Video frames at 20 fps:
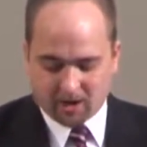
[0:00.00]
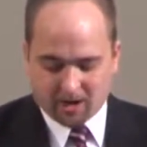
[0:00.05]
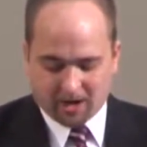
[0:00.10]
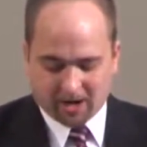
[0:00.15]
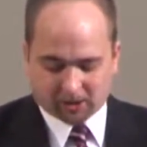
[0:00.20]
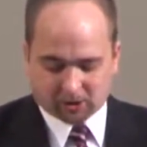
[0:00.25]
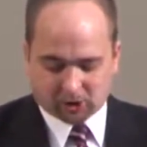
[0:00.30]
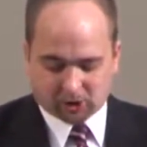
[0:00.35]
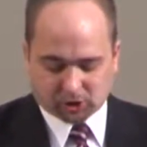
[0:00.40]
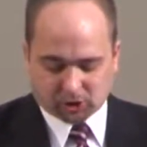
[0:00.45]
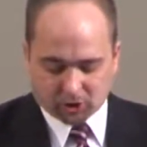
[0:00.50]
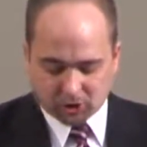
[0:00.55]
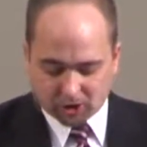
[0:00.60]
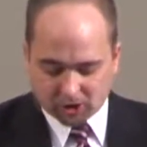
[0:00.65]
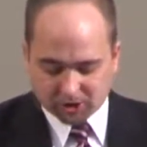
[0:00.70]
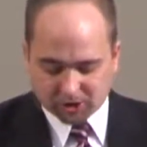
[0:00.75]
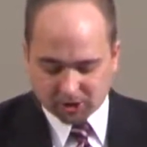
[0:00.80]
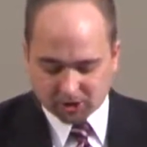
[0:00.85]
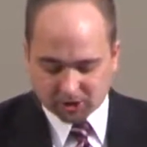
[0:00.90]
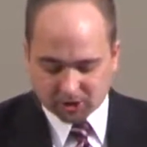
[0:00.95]
and
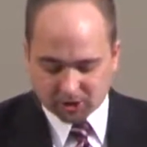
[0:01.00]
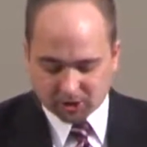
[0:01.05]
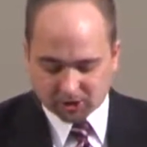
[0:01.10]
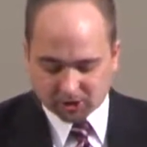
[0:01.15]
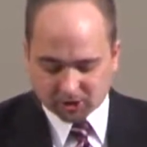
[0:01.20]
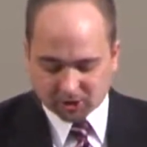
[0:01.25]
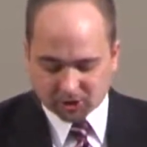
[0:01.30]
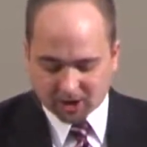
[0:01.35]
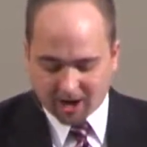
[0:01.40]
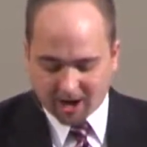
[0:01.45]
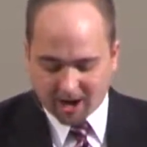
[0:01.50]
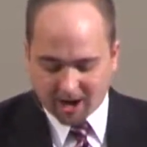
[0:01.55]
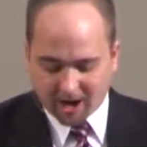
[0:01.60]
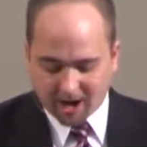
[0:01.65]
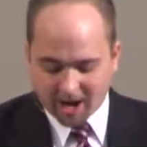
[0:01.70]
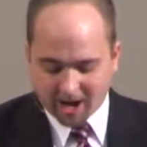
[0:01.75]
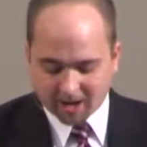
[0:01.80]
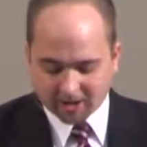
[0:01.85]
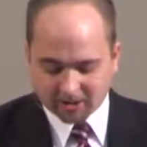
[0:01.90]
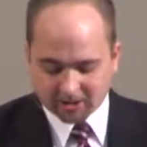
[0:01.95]
scourges in your
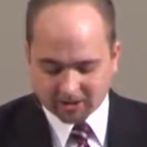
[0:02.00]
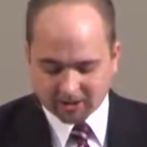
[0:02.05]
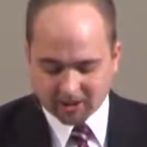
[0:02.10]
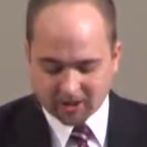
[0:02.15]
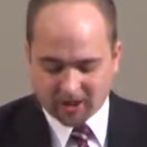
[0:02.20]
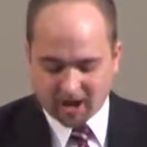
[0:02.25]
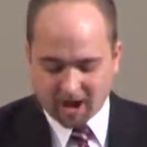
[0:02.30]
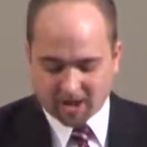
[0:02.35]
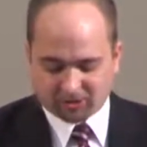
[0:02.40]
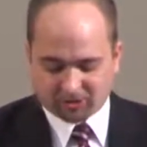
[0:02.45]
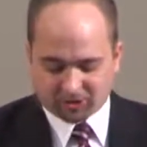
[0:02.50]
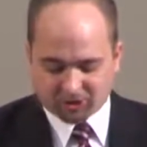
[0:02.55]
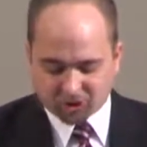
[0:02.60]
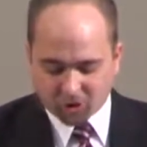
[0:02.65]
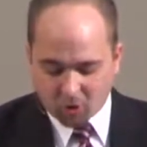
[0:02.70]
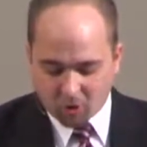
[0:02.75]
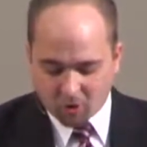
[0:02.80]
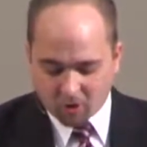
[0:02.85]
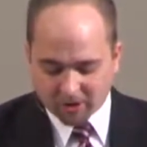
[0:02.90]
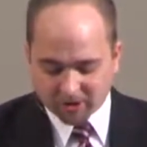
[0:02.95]
sides, and
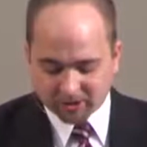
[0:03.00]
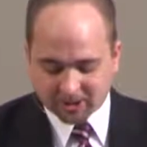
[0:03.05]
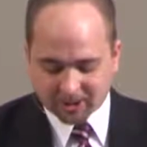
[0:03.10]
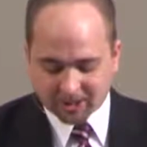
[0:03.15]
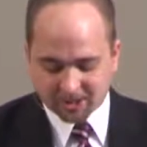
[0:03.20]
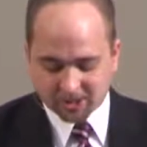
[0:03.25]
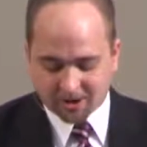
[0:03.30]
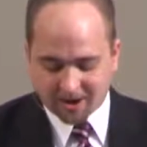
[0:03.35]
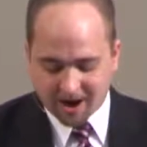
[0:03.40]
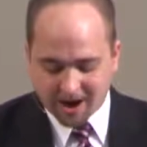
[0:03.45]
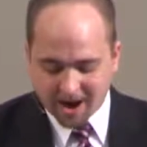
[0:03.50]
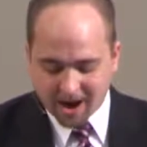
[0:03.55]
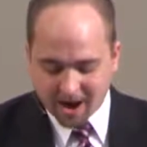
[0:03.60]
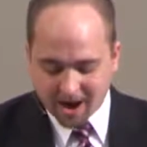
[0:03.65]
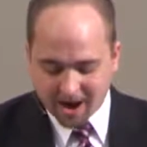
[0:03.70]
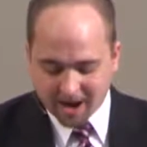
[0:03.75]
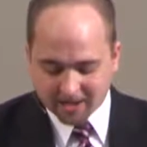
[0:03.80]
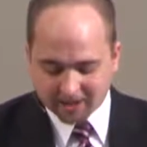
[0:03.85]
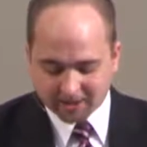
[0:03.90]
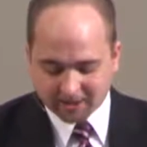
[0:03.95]
thorns in your
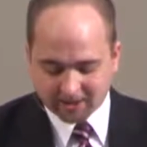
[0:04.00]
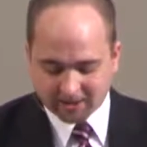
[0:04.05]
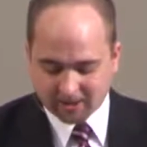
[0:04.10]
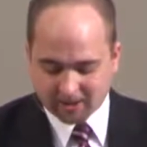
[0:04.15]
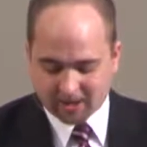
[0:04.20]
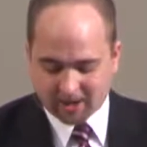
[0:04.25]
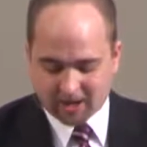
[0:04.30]
eyes,